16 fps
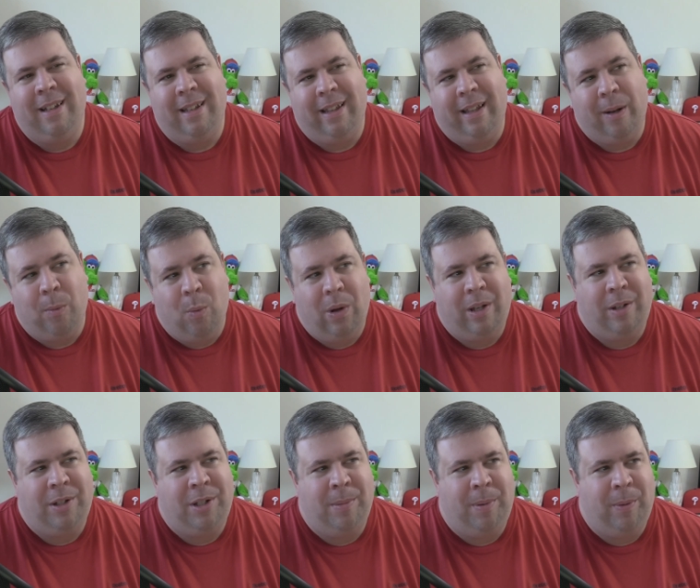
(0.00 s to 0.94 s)
what you
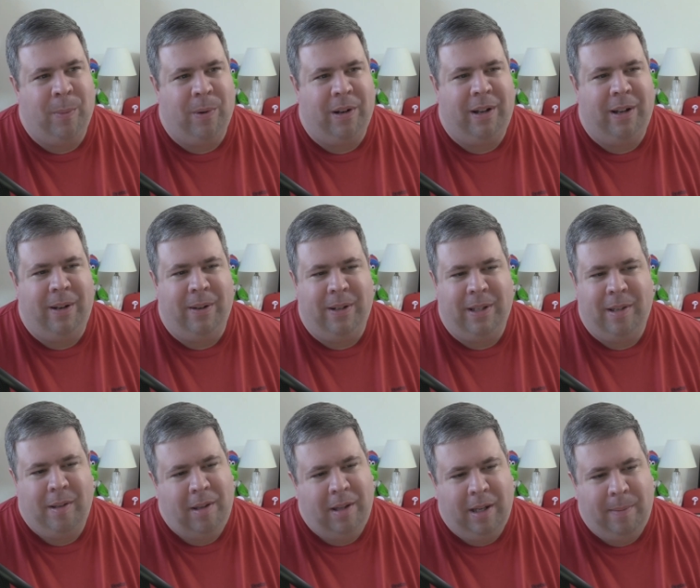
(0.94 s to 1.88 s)
should be working on
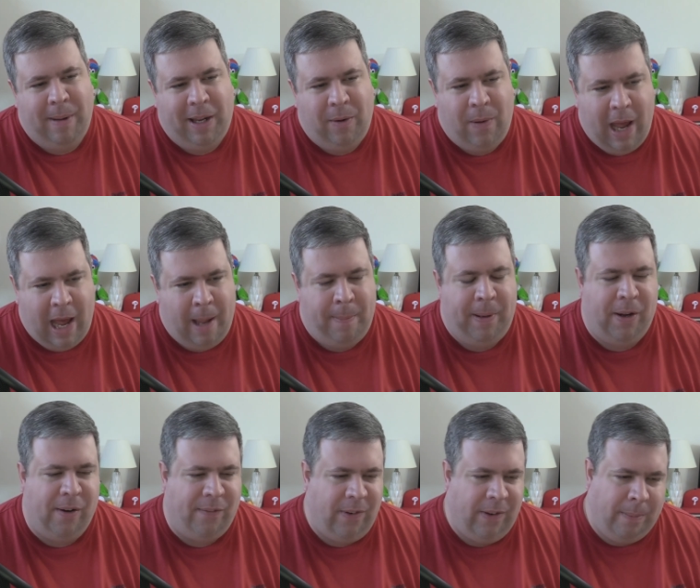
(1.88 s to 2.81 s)
to like make you happy
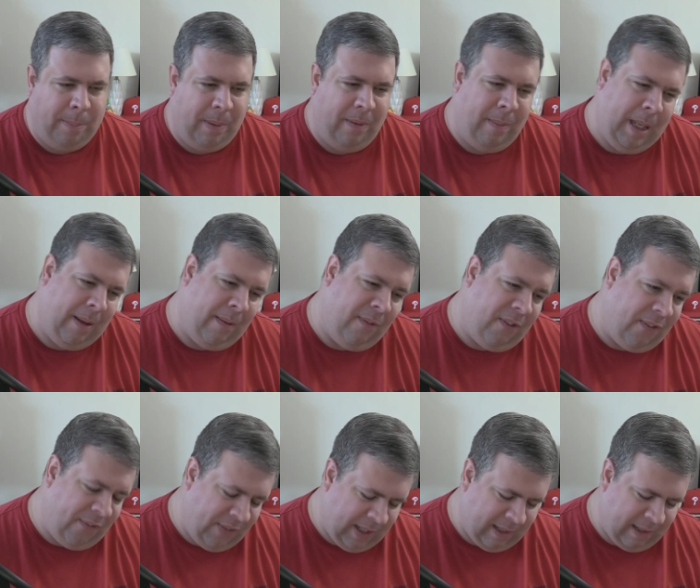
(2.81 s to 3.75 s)
or be
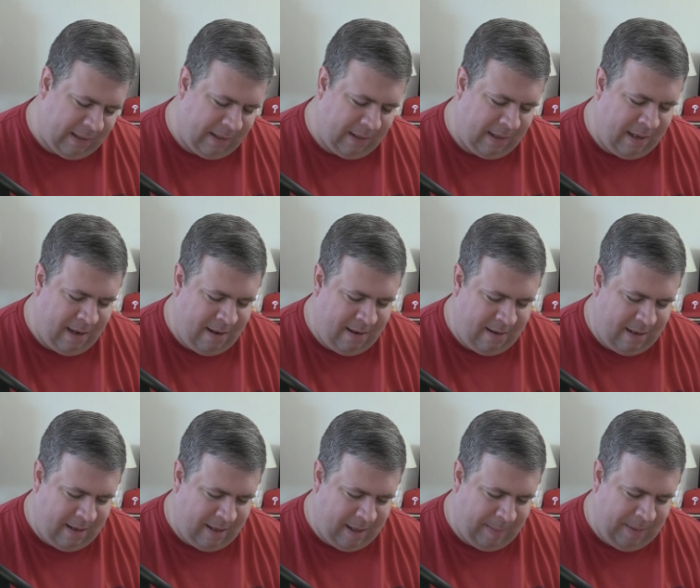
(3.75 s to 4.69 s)
fulfilled.
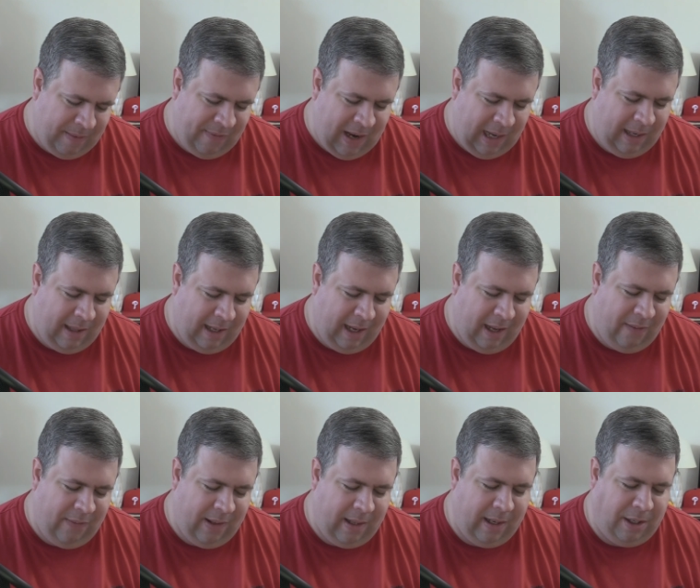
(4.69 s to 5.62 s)
If anything, I
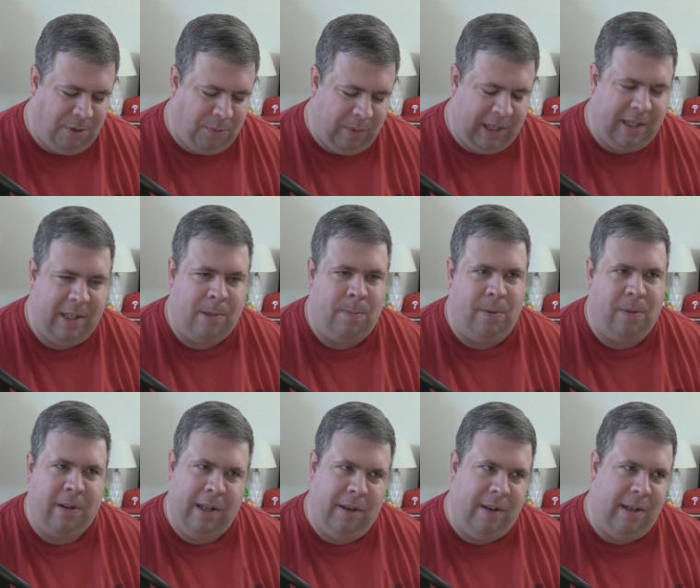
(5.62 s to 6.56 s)
feel like you read this
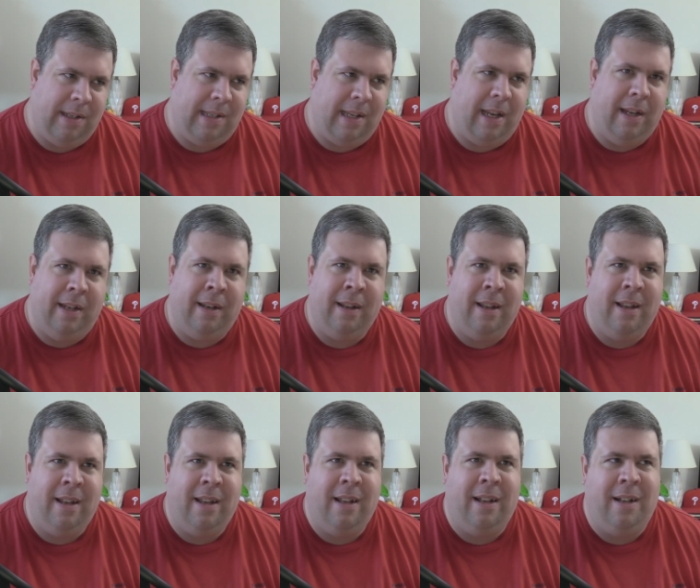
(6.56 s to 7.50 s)
book and you decide
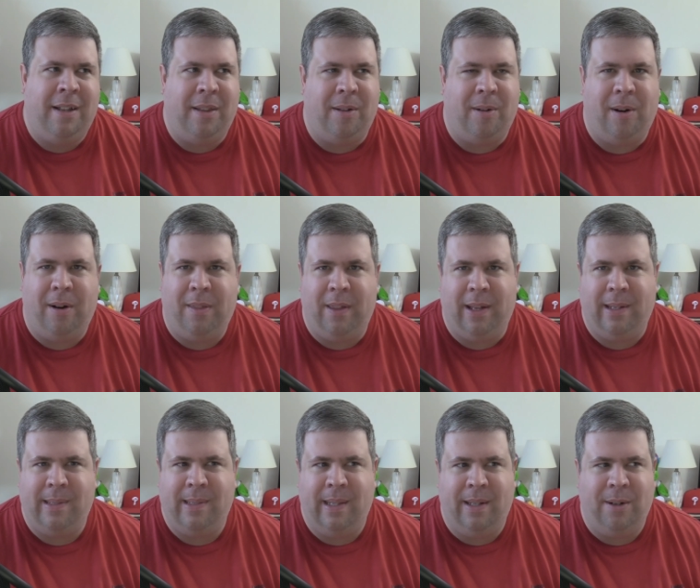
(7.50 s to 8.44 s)
there are
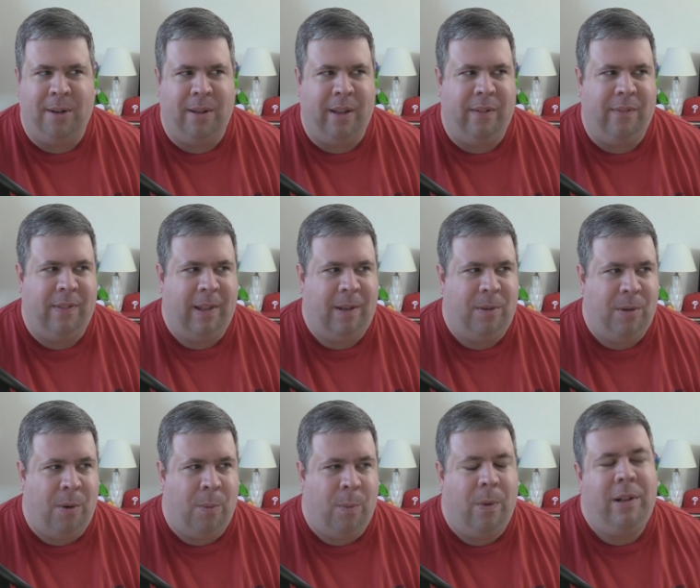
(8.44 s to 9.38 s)
things in your life that you
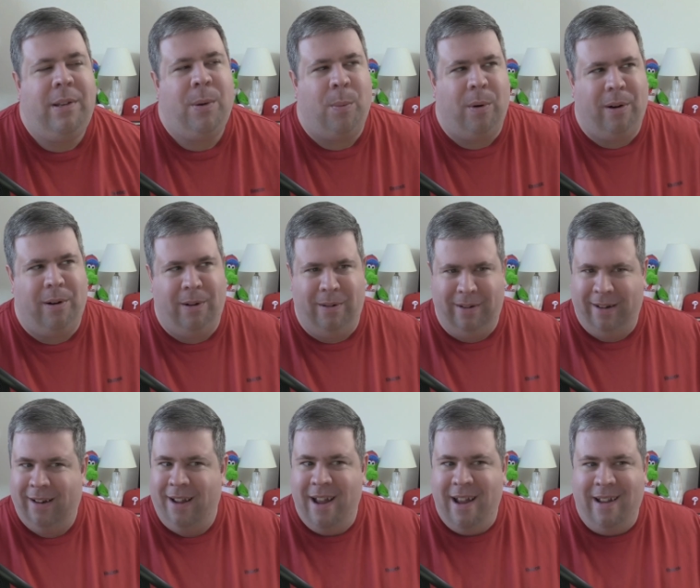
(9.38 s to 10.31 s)
don't want to work
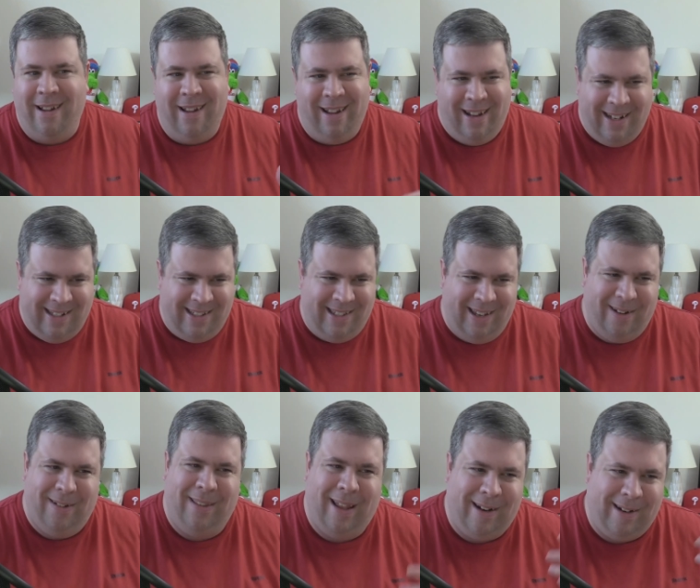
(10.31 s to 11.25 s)
on, and
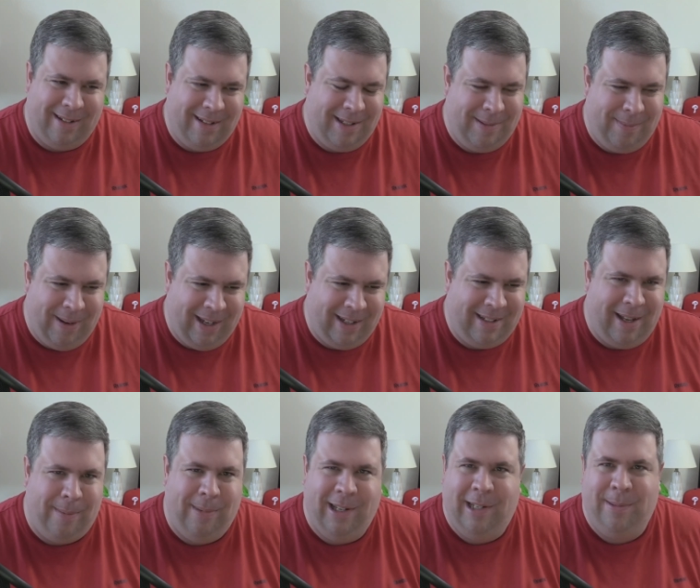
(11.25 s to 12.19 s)
so that'll just make
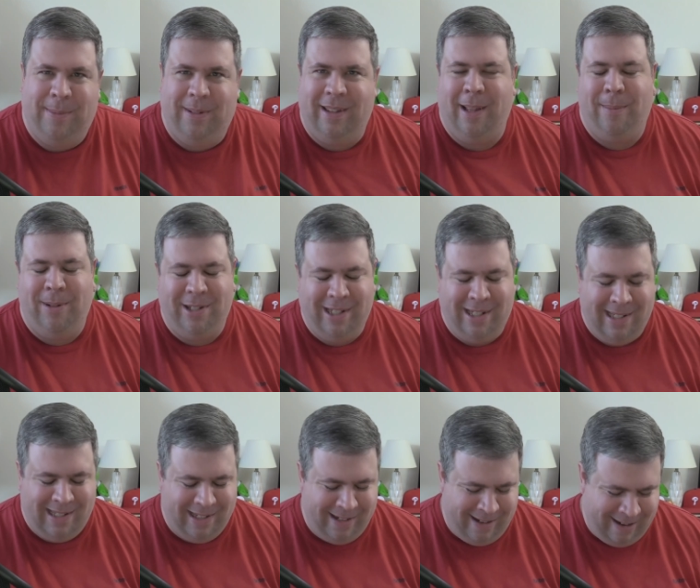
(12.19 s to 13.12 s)
time management that much
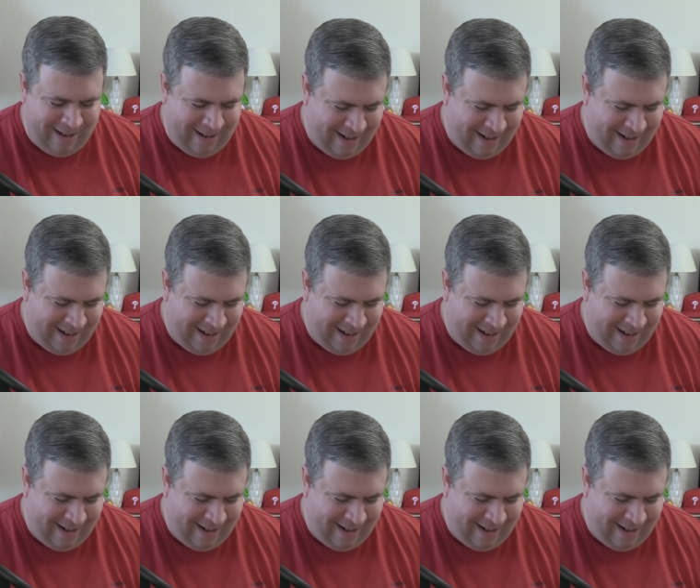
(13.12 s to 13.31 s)
easier.